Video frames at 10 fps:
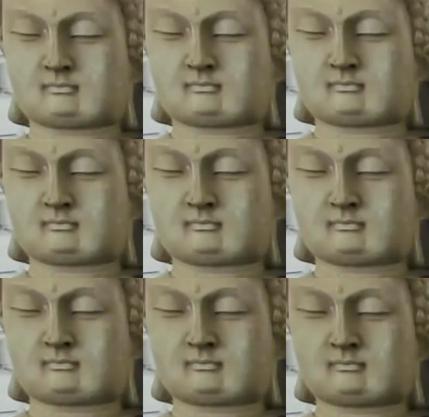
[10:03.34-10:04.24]

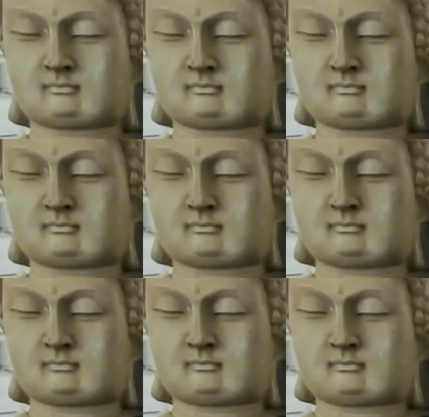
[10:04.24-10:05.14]

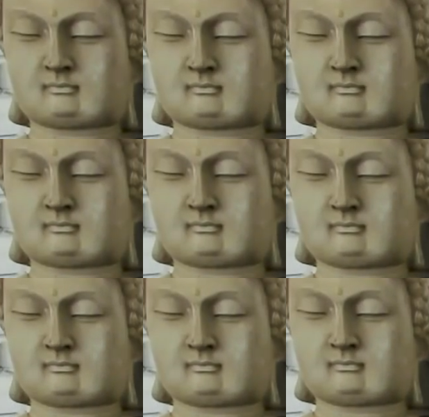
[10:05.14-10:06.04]

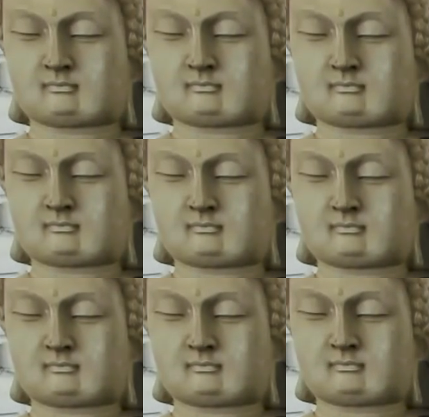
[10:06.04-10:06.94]

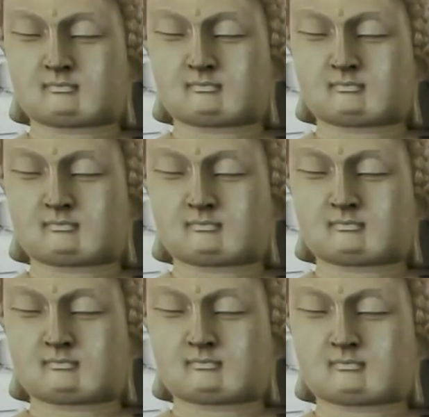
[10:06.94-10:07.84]

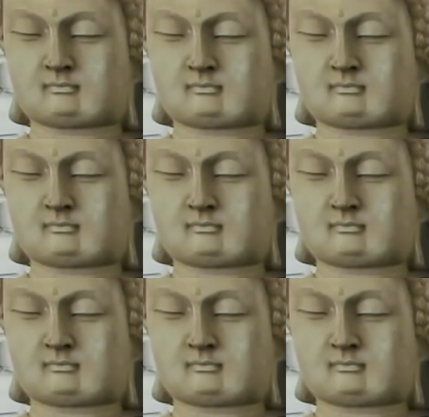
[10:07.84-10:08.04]
The person shown says nothing.